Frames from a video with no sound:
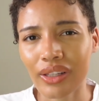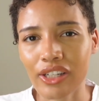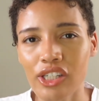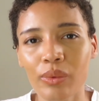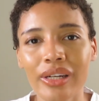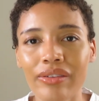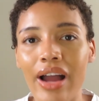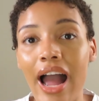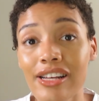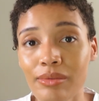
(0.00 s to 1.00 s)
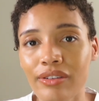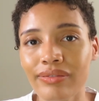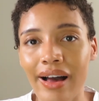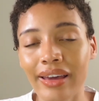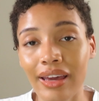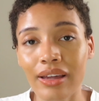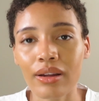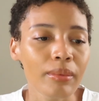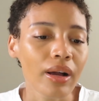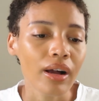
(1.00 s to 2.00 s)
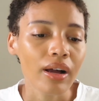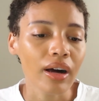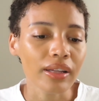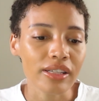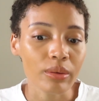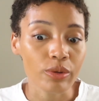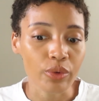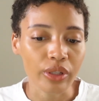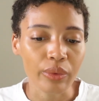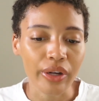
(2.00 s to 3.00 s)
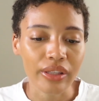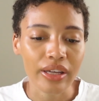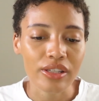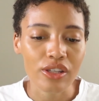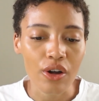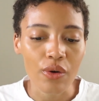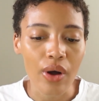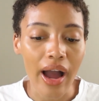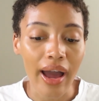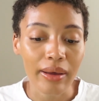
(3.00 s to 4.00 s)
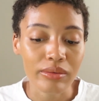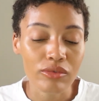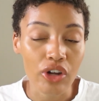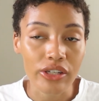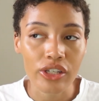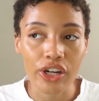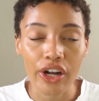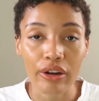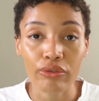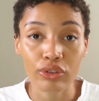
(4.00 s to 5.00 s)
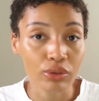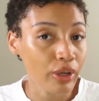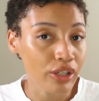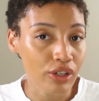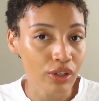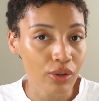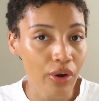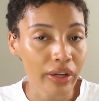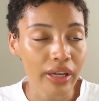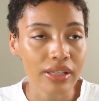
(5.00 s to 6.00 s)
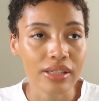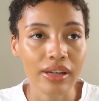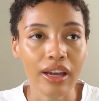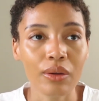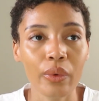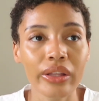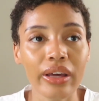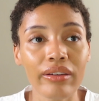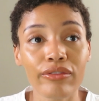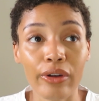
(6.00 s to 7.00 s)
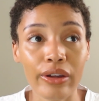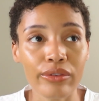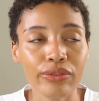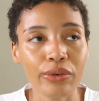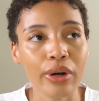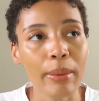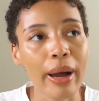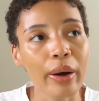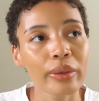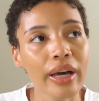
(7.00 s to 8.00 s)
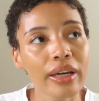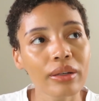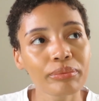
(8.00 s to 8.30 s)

Like, she would never ask me to fly in unless it was really worth it. So I trusted her and flew into New York and stayed with a friend for about, like,